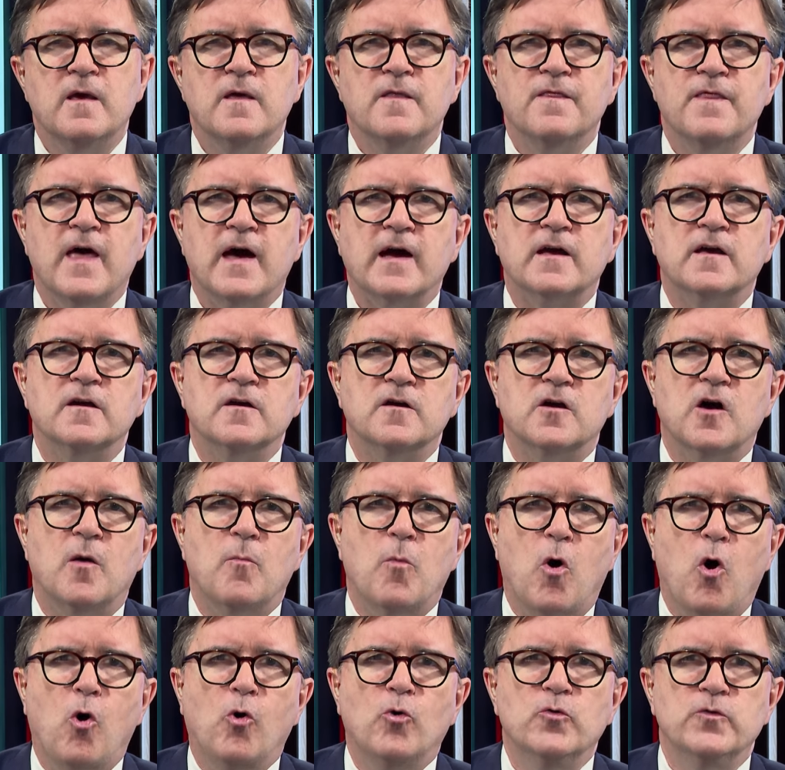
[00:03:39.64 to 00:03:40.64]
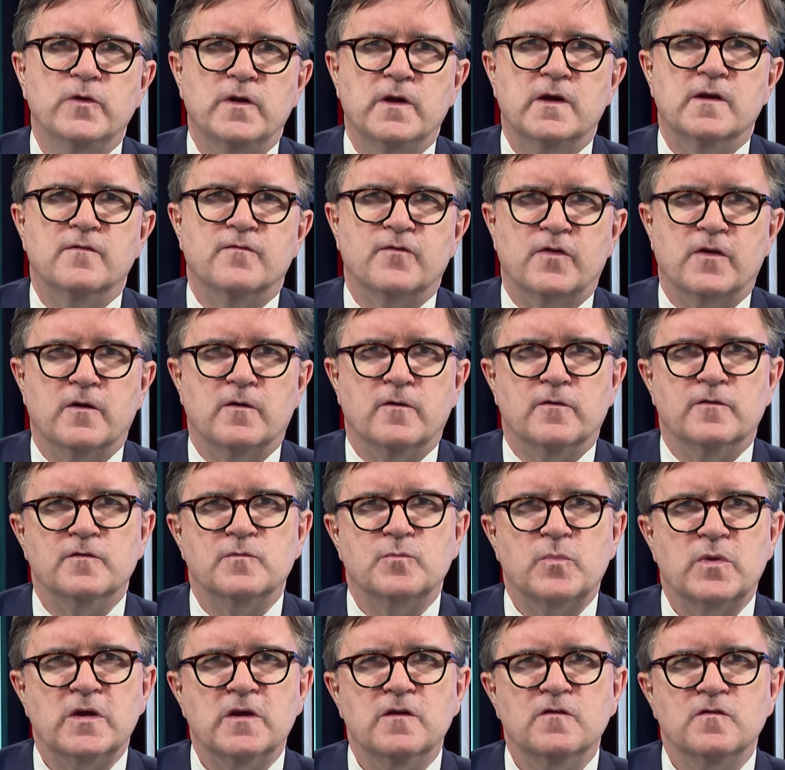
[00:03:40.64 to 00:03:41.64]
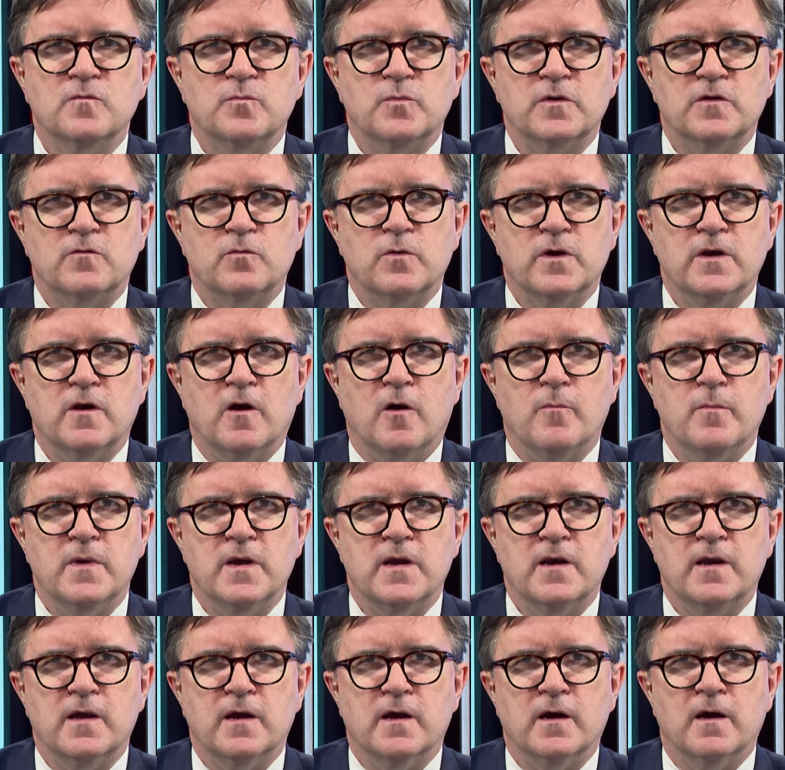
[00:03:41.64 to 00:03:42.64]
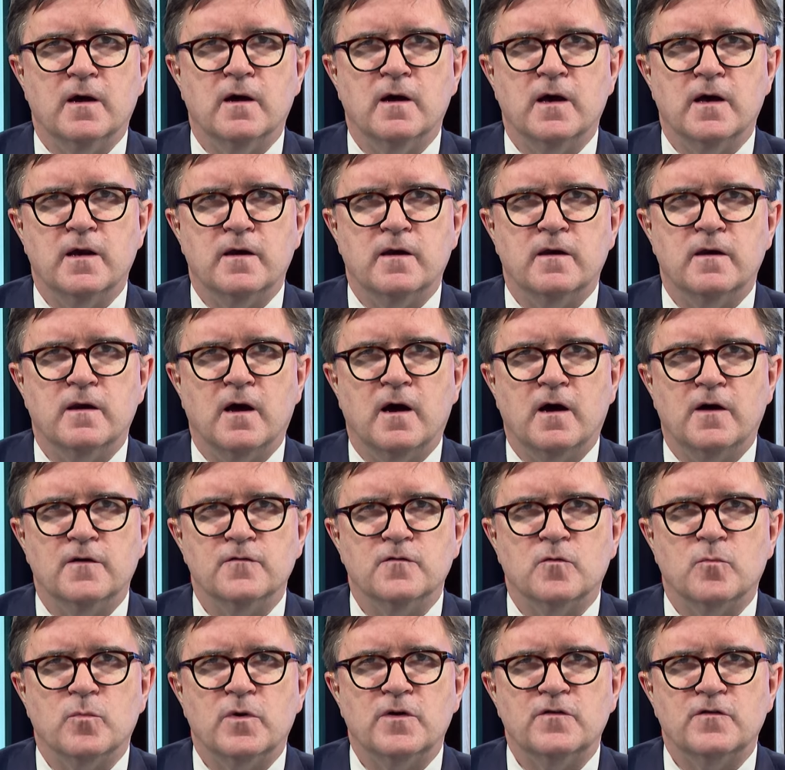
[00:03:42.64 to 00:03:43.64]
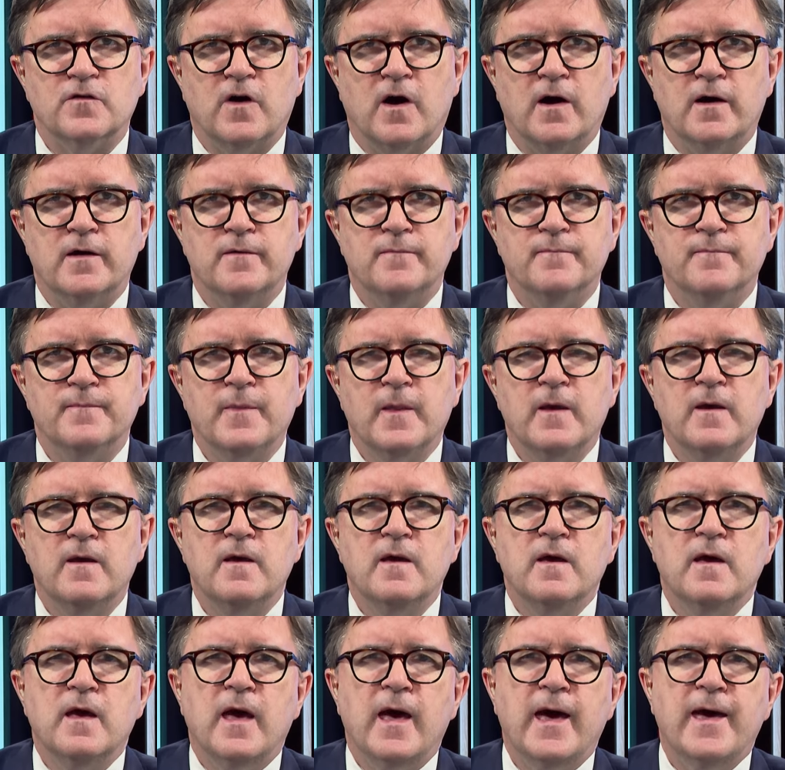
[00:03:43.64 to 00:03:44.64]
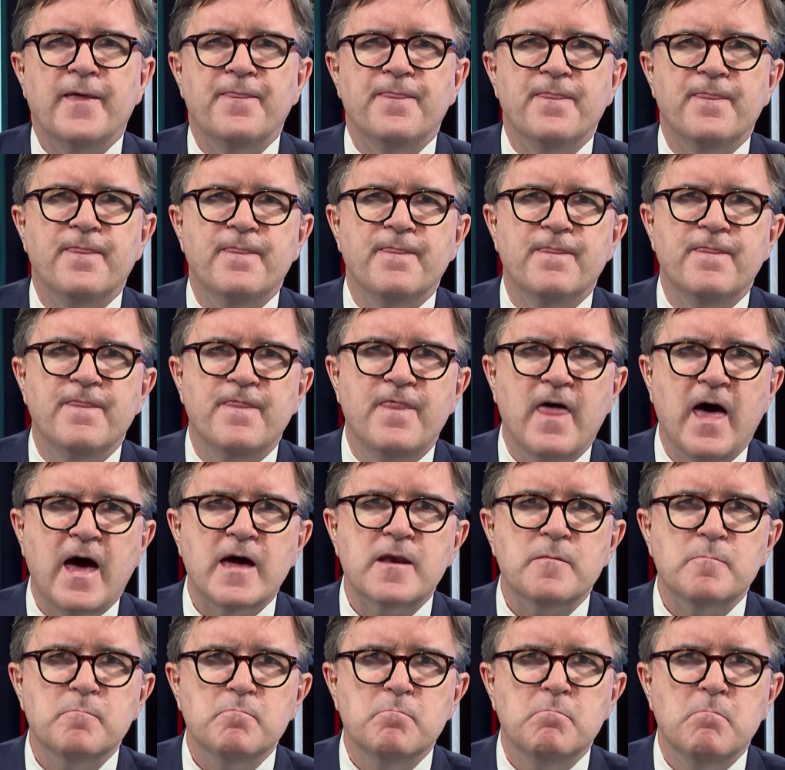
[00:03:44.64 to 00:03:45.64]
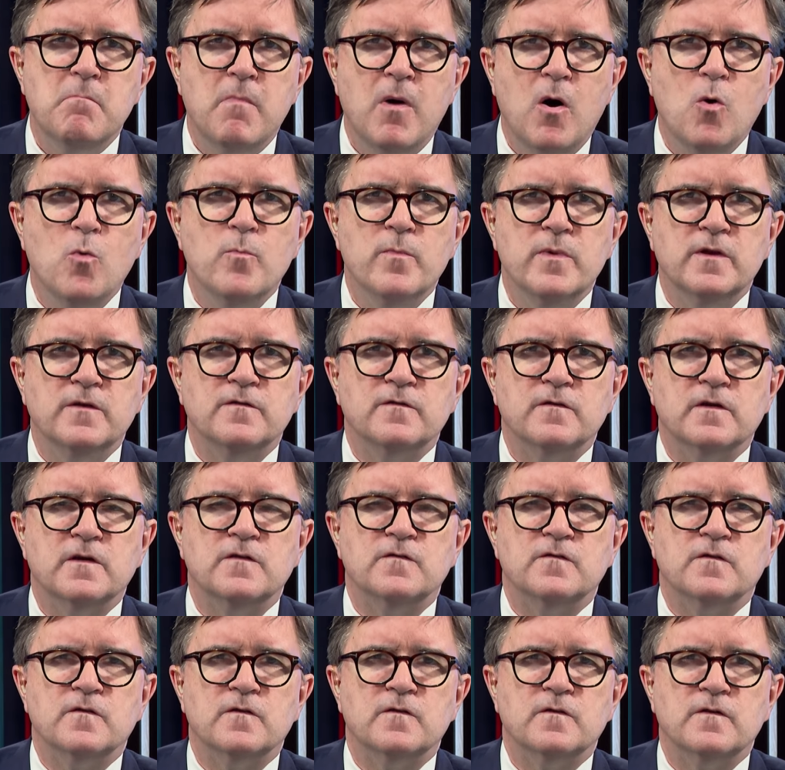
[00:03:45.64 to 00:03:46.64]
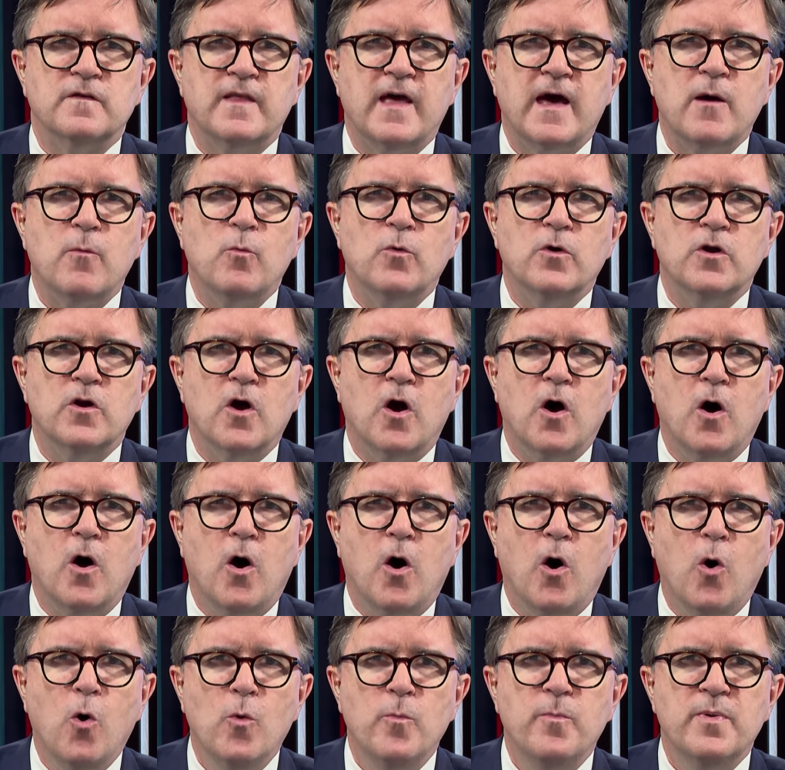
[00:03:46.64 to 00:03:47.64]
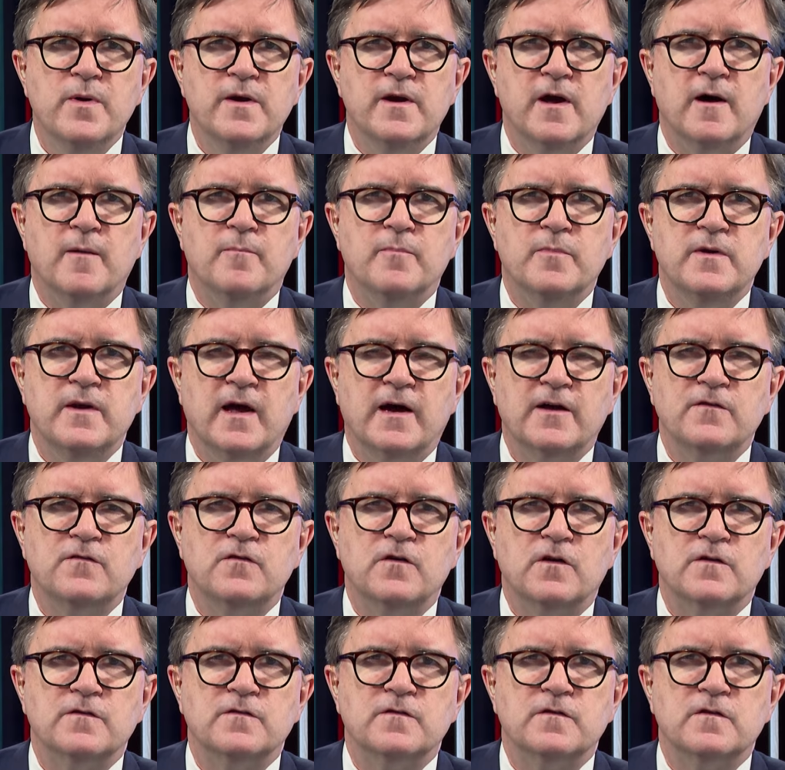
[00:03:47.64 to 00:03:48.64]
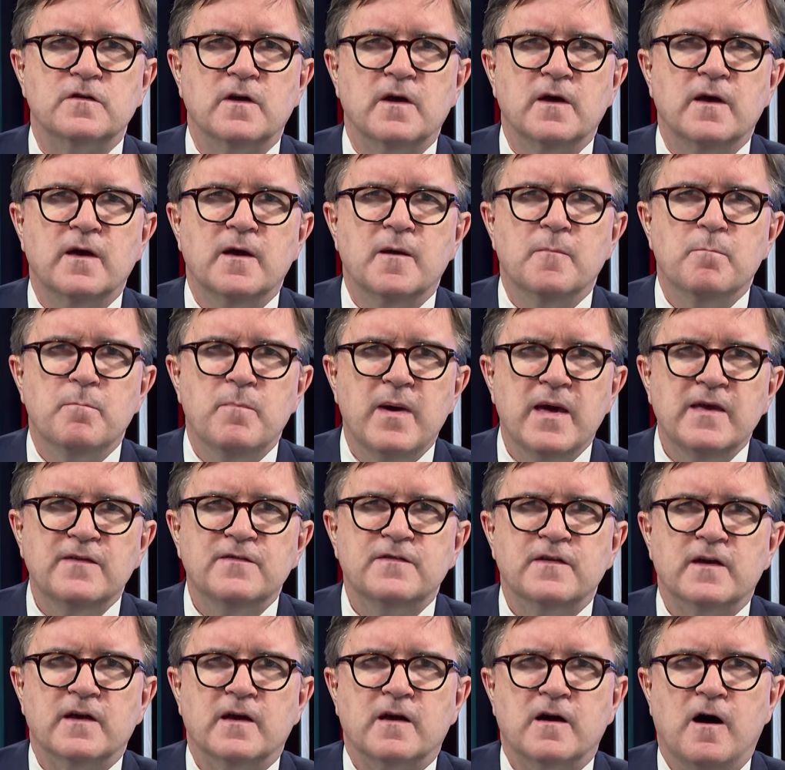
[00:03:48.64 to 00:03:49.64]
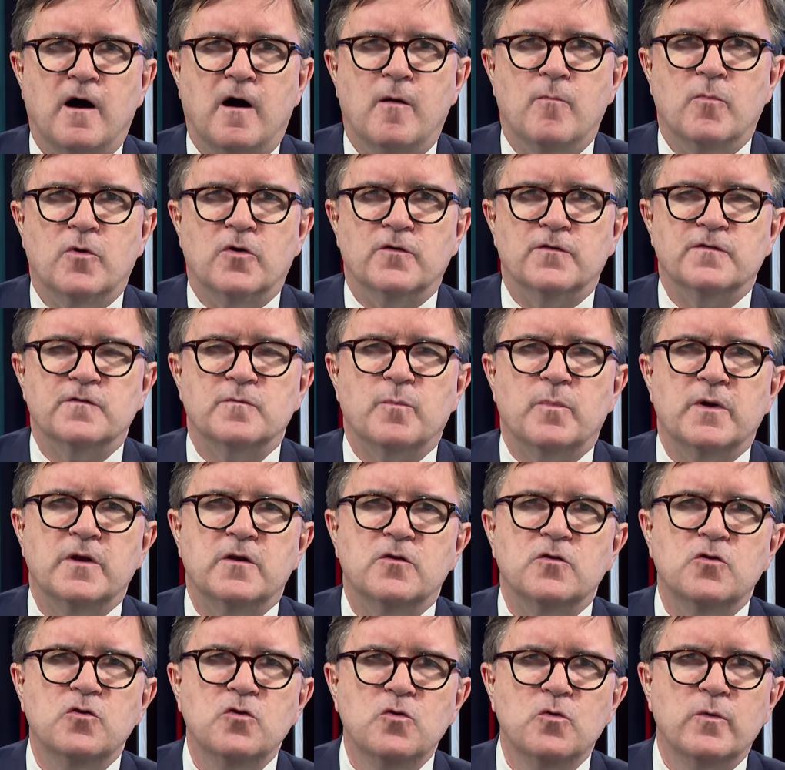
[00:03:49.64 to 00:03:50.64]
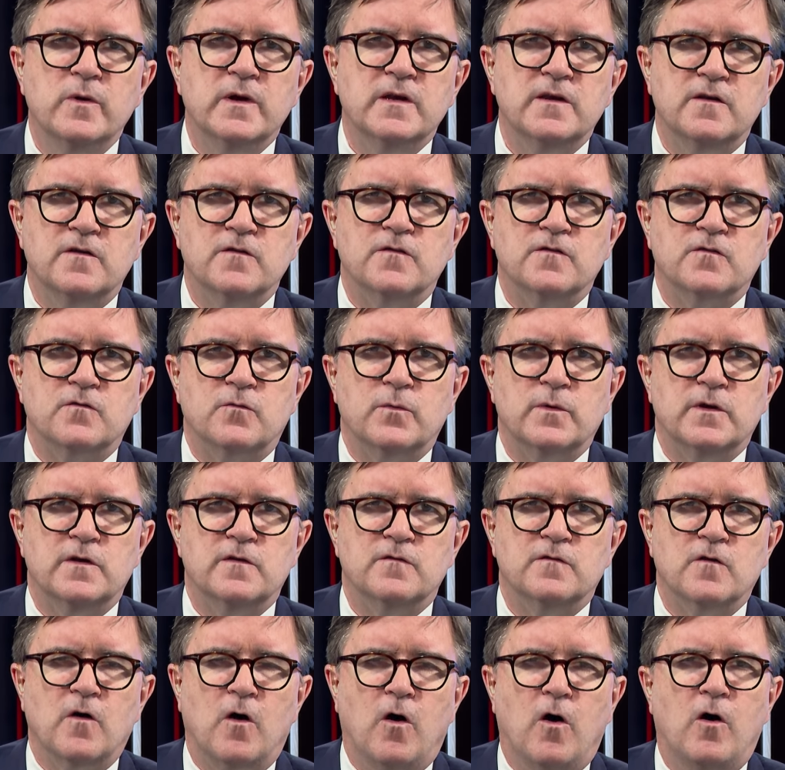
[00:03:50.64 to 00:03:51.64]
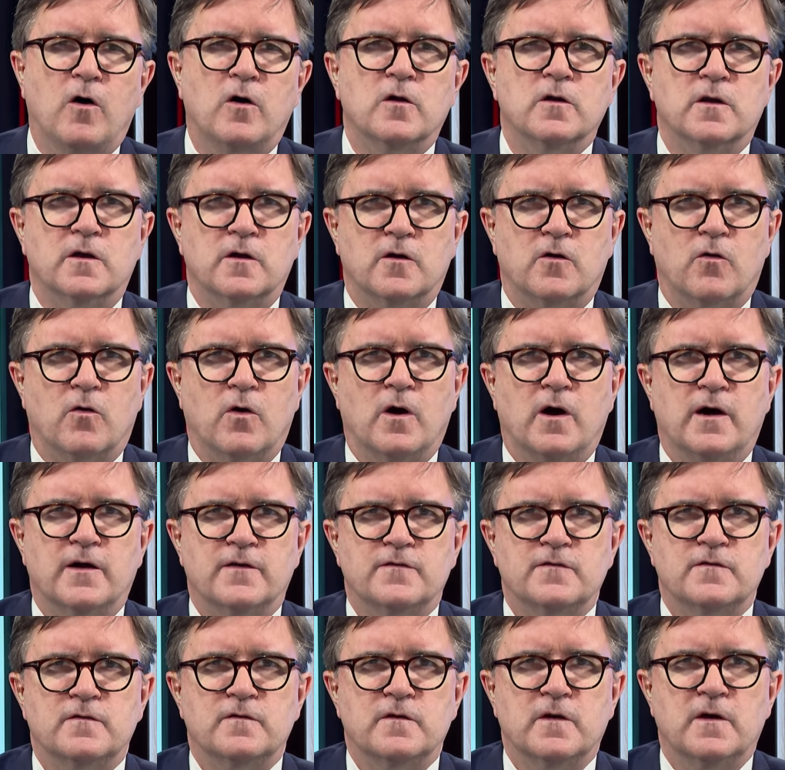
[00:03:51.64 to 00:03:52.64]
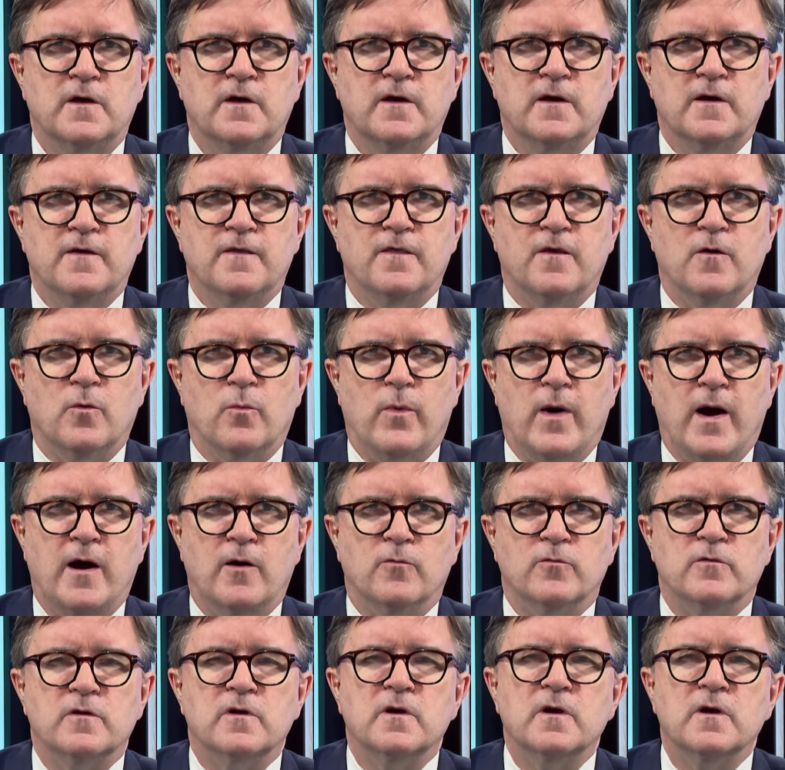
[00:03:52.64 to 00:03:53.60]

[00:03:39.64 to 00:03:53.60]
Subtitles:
That can come only if there is peace between Armenia and Azerbaijan. And that moment is, that would open up not just basic commerce, but new industries all across the route.